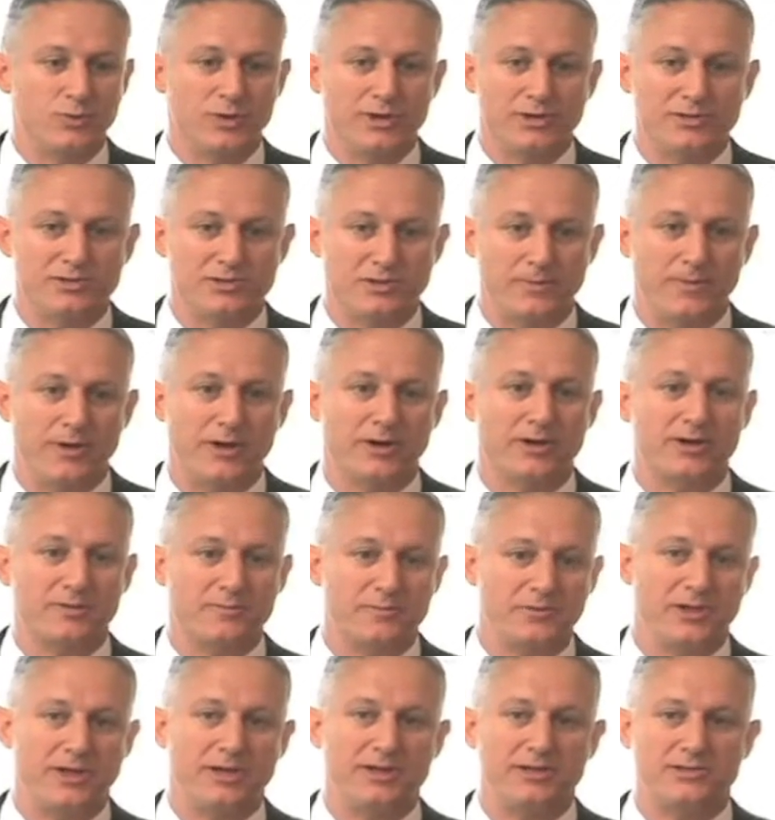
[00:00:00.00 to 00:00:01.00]
the
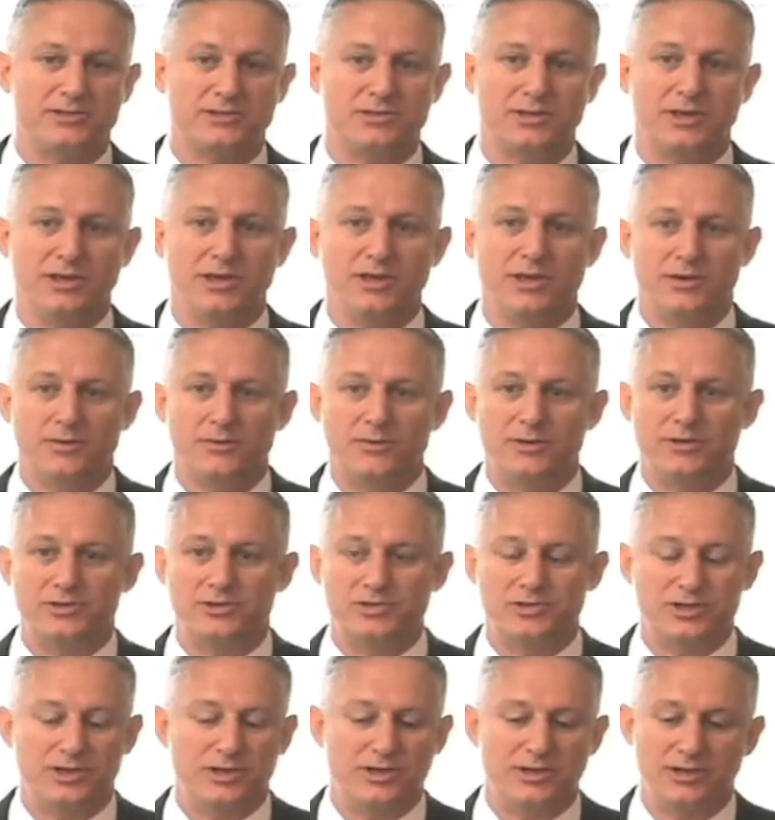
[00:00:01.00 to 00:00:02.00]
marketplace, which
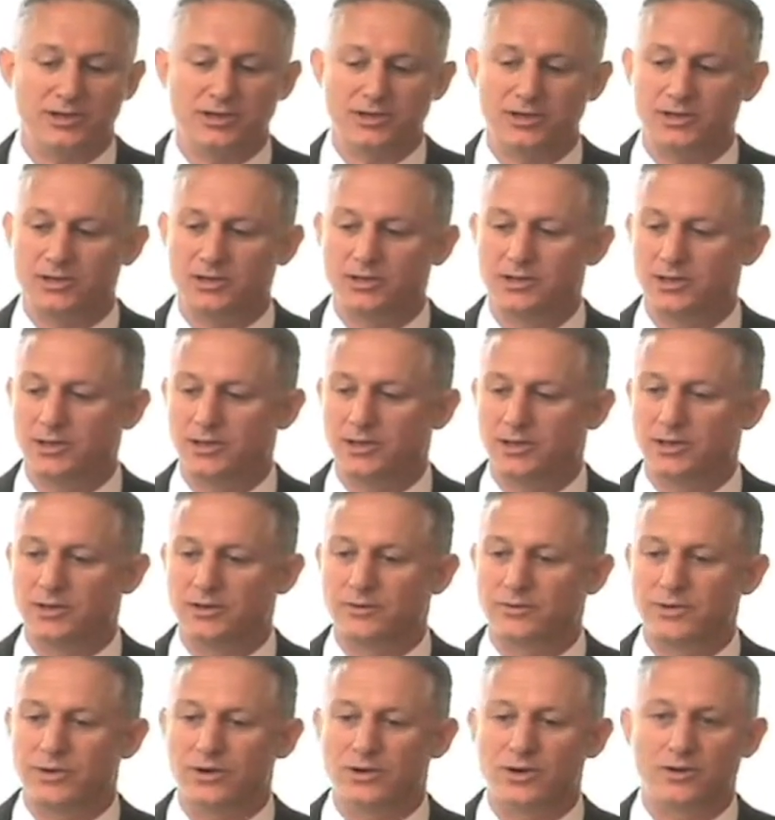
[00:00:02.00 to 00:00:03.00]

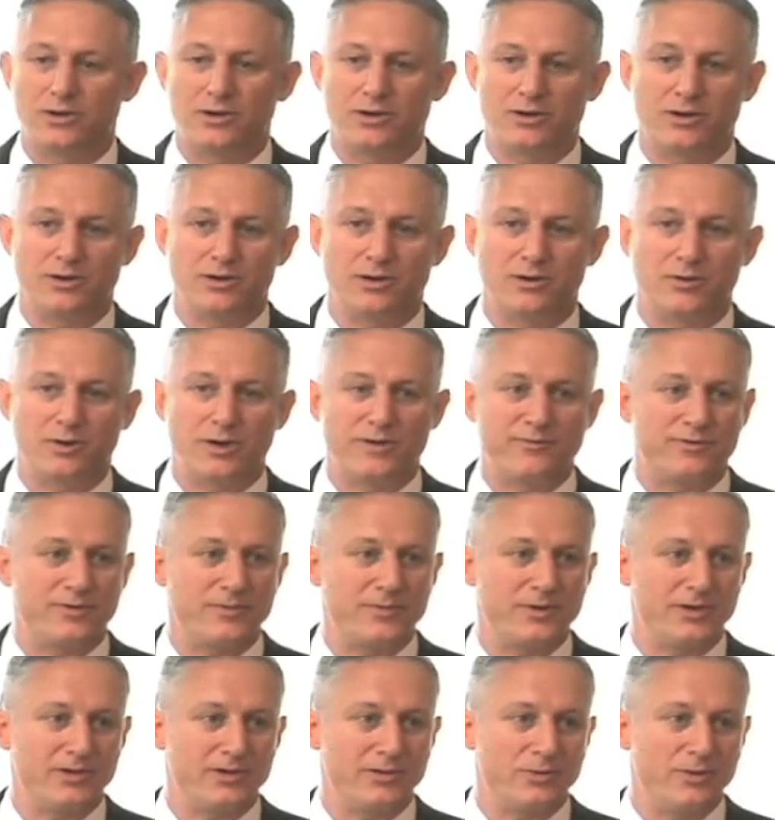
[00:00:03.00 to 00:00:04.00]
we all are quite
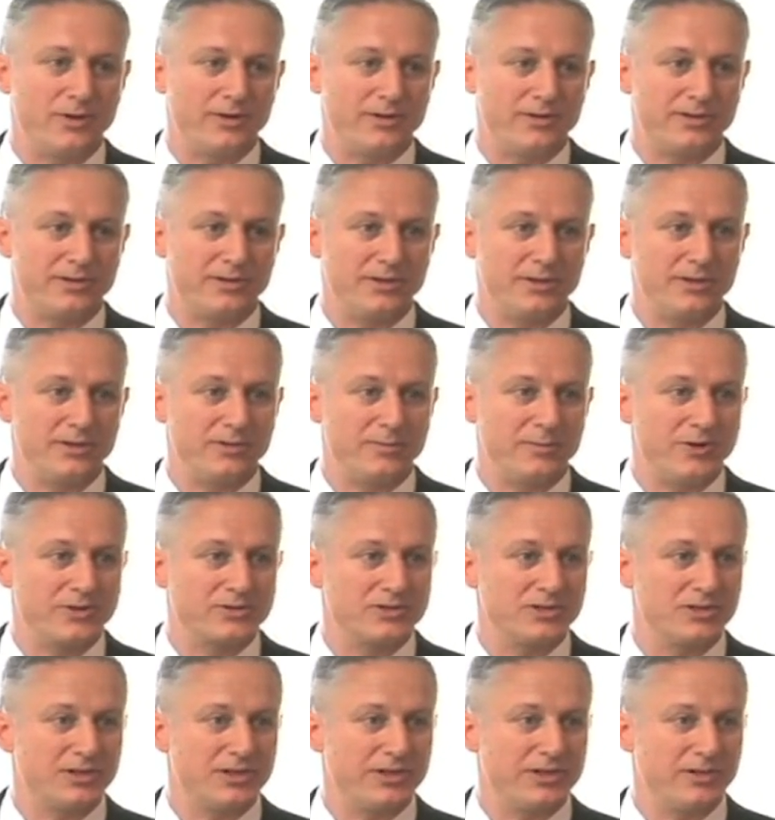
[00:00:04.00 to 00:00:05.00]
familiar with, either
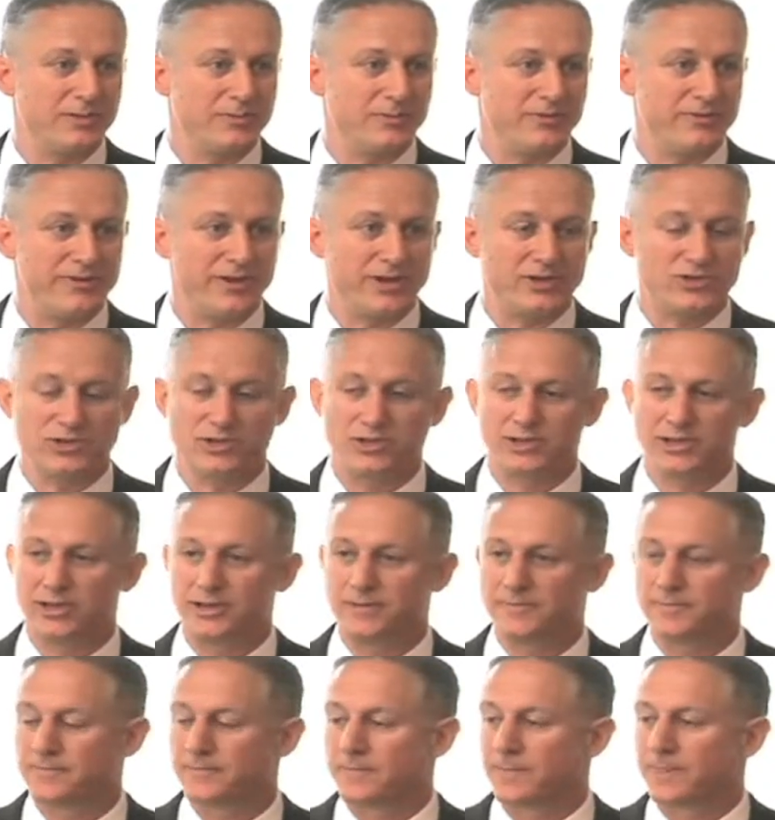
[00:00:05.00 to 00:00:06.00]
personally or professionally.
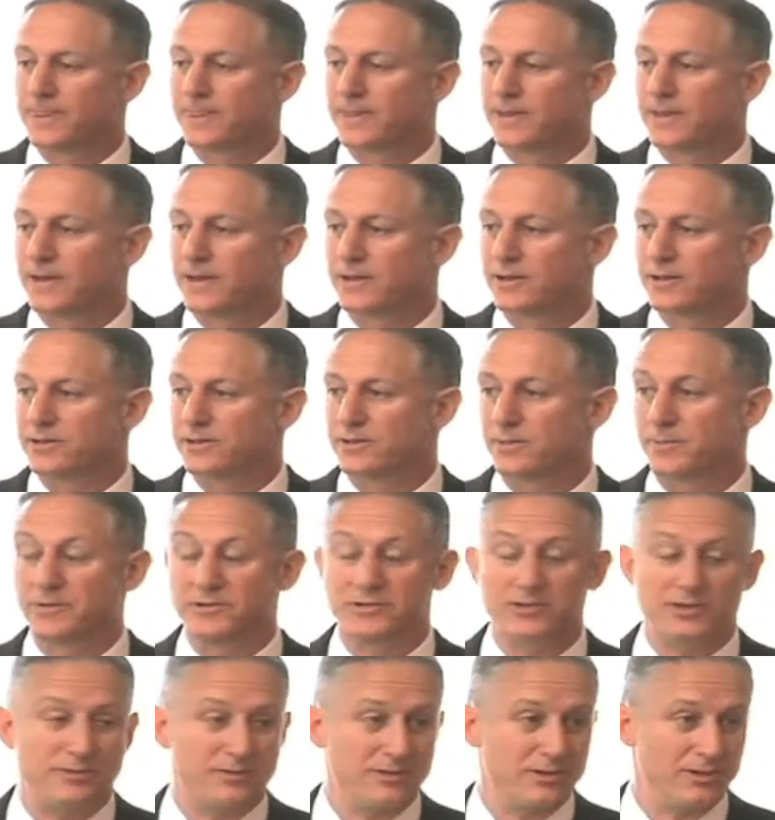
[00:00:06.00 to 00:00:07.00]

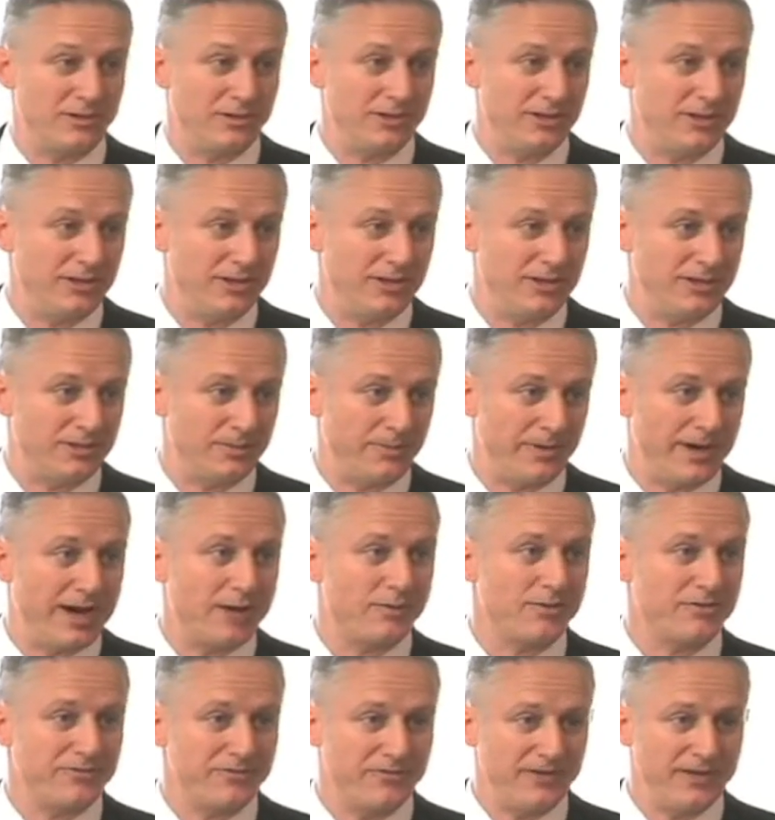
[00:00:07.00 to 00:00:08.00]
The
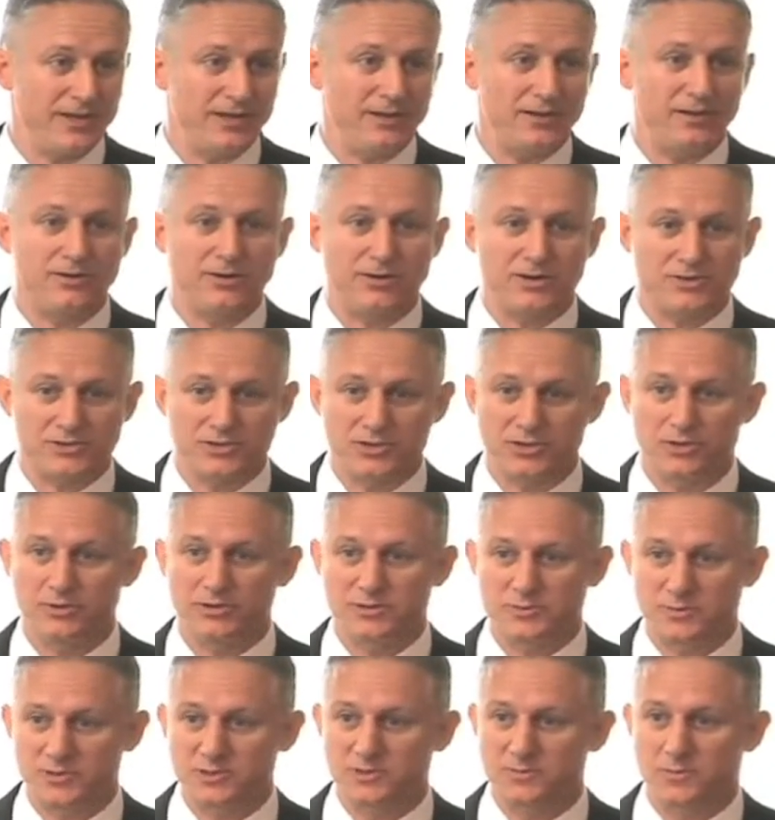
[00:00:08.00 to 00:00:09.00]
topography also has
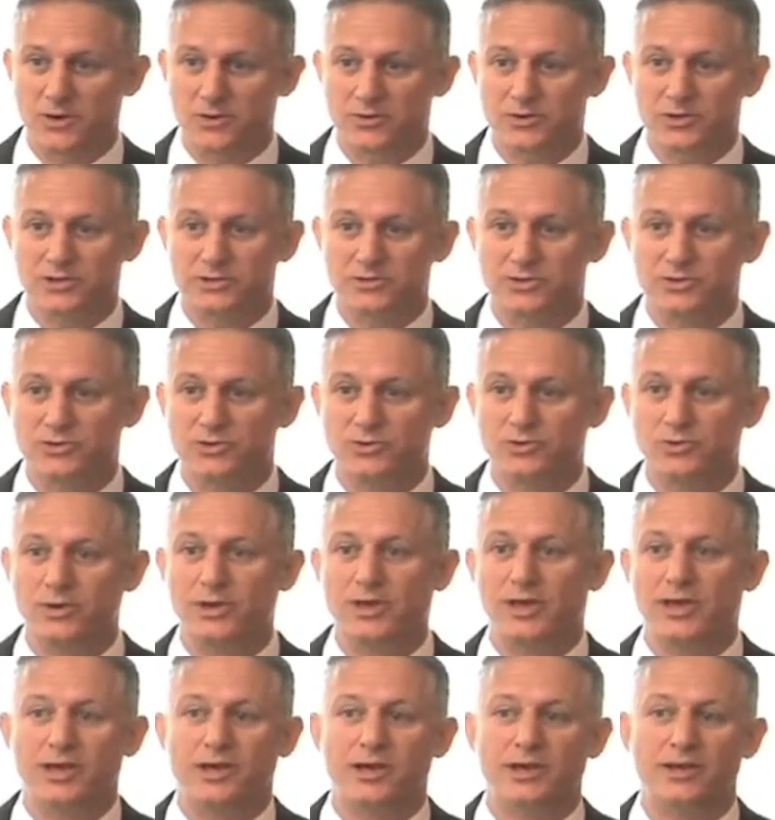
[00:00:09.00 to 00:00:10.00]
been spoken to,
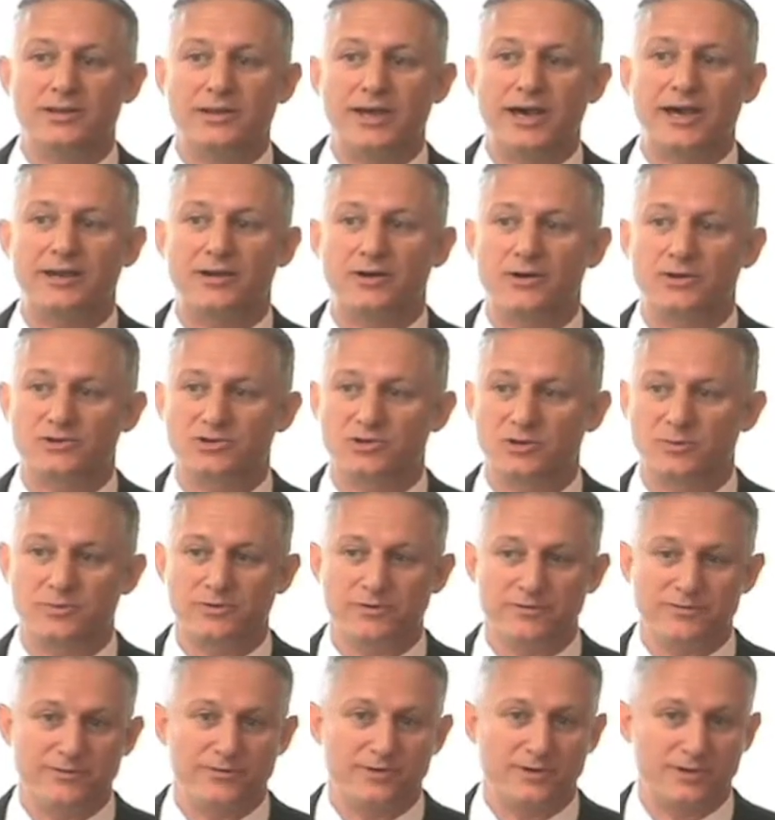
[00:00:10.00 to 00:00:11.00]
and that also
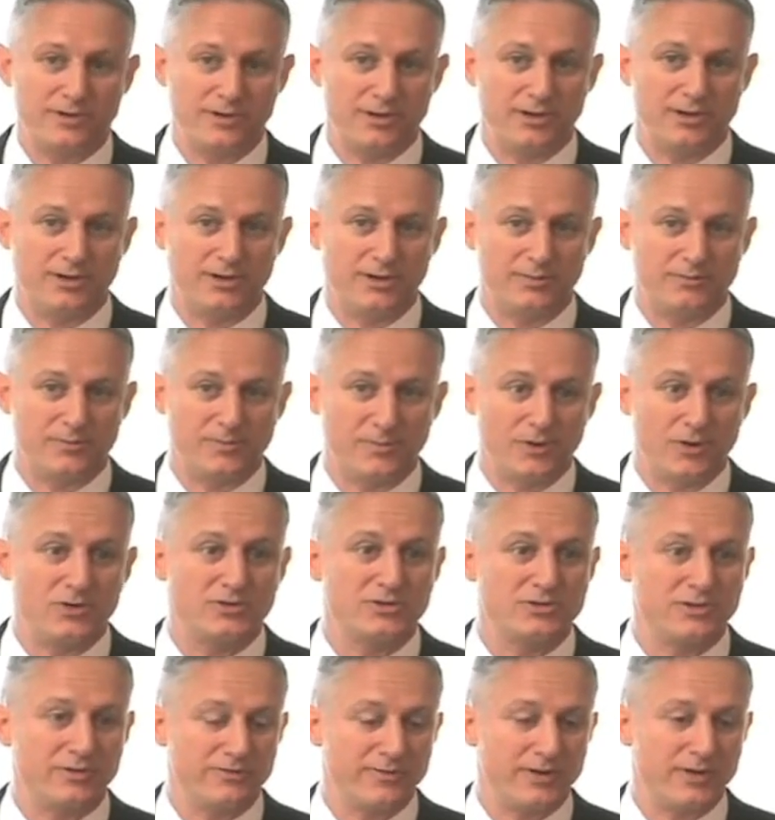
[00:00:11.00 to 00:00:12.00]
proposed
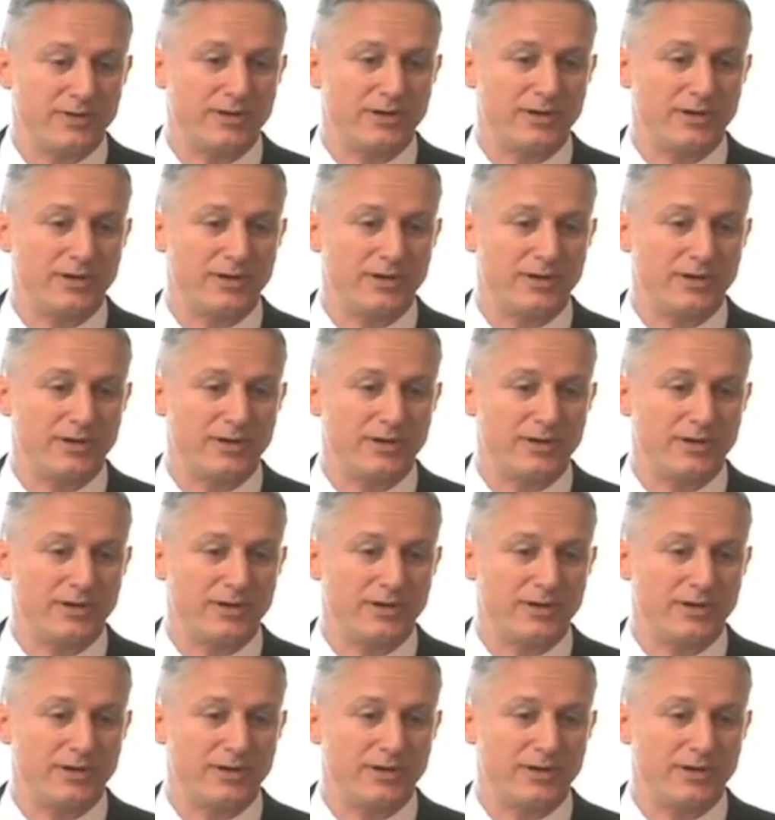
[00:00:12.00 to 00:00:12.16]
a very